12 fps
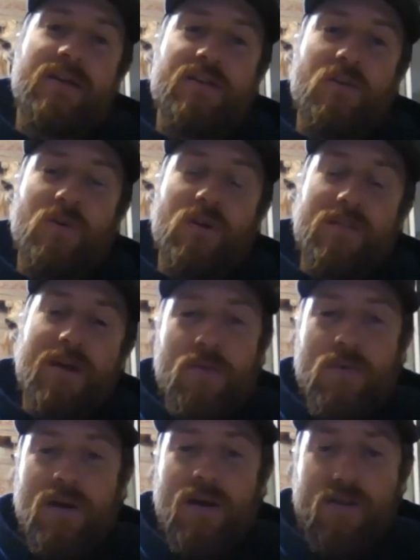Don't worry about
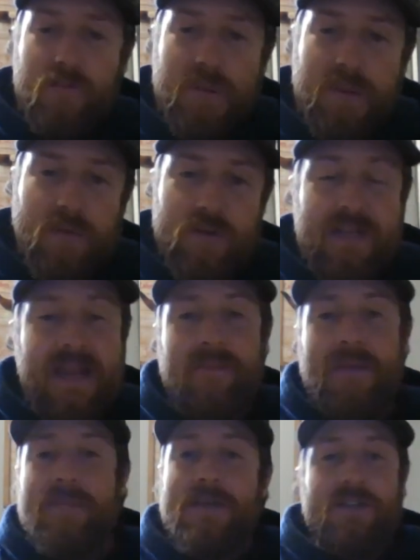what other people are saying.
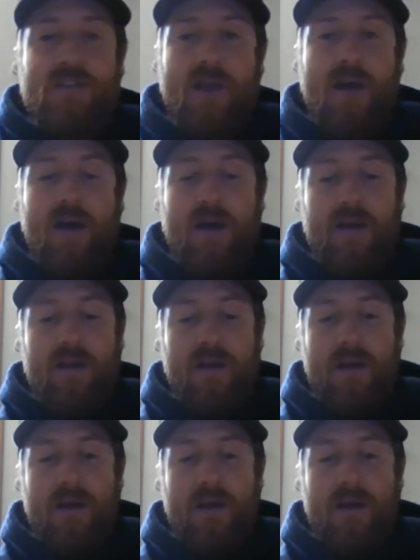Maybe it's a